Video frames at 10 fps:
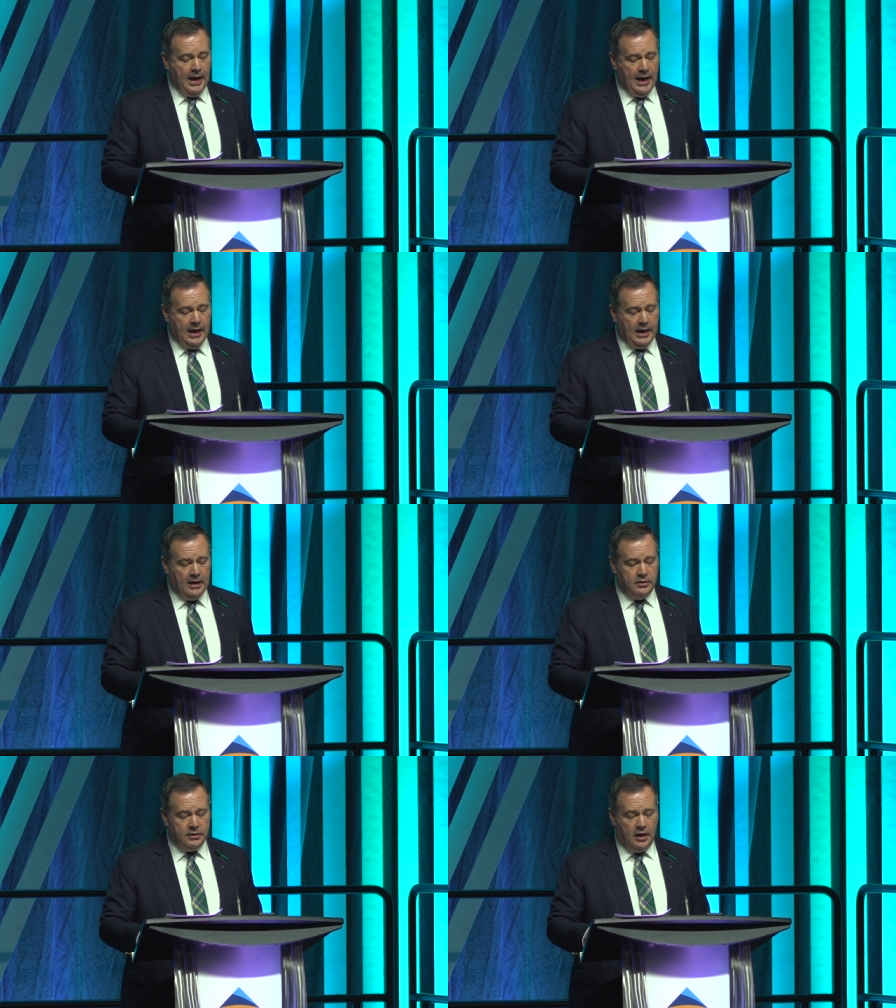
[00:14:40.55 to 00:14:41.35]

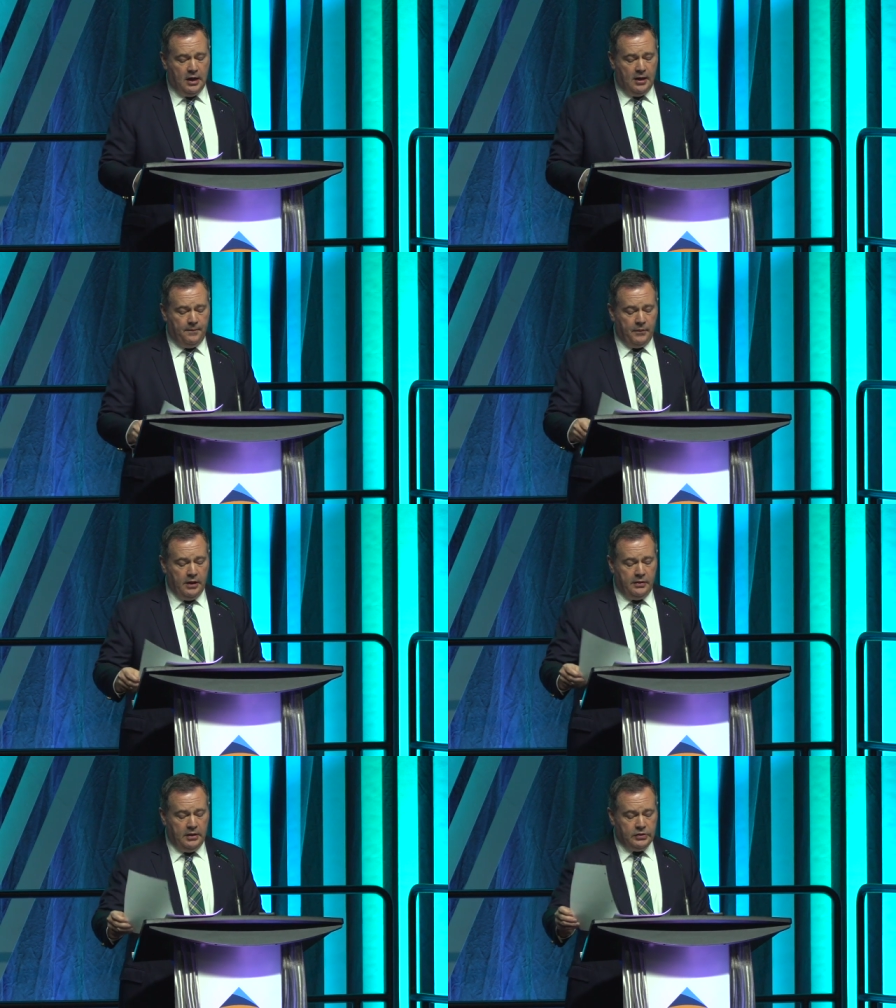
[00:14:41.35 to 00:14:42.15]
And um,
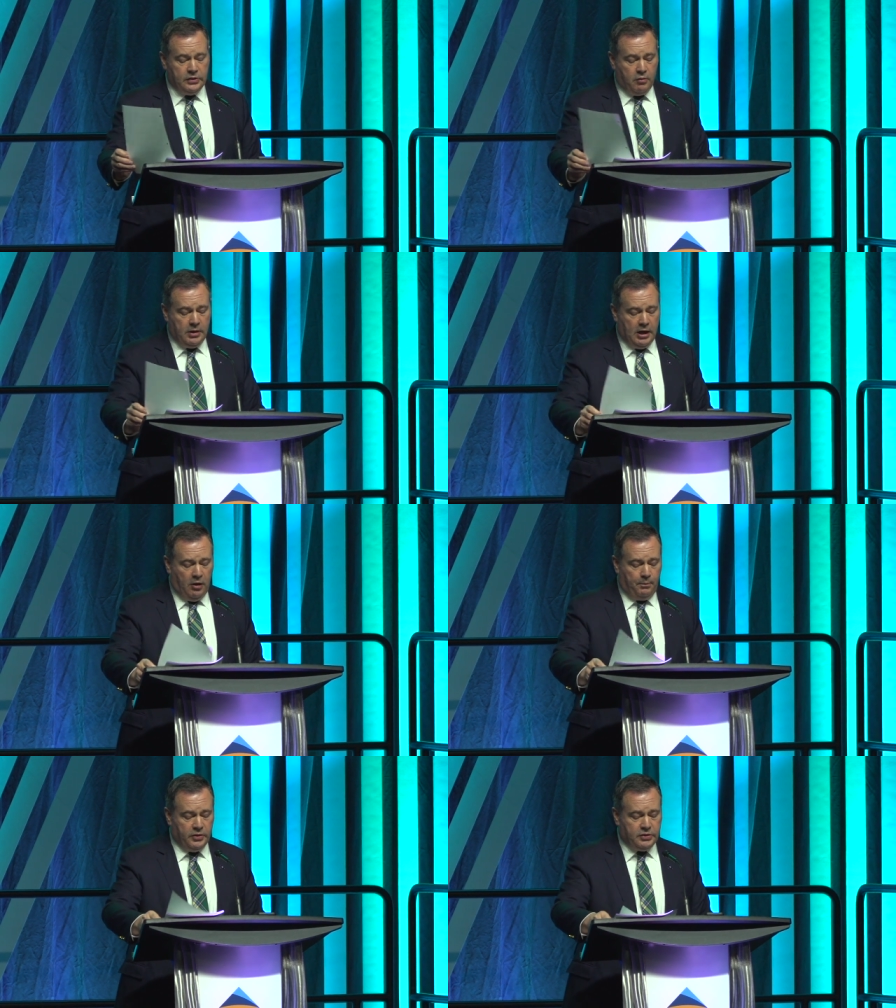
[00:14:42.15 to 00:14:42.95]
this is going to
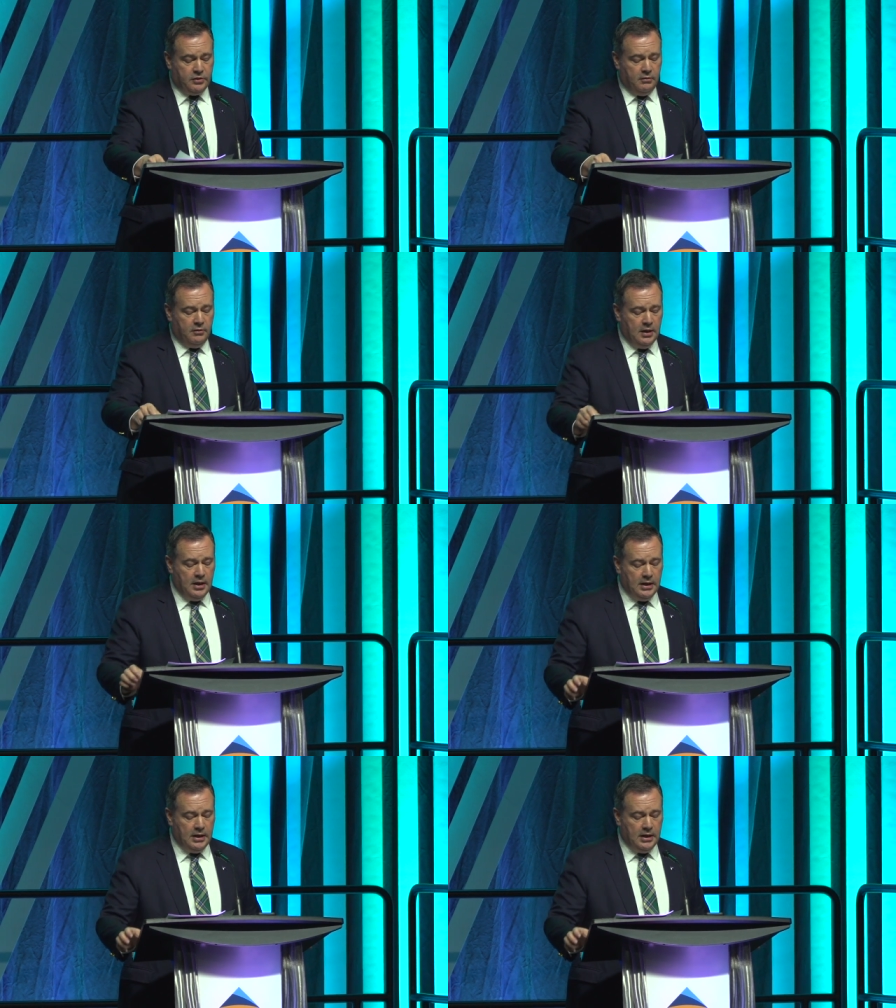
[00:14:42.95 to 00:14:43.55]
help us to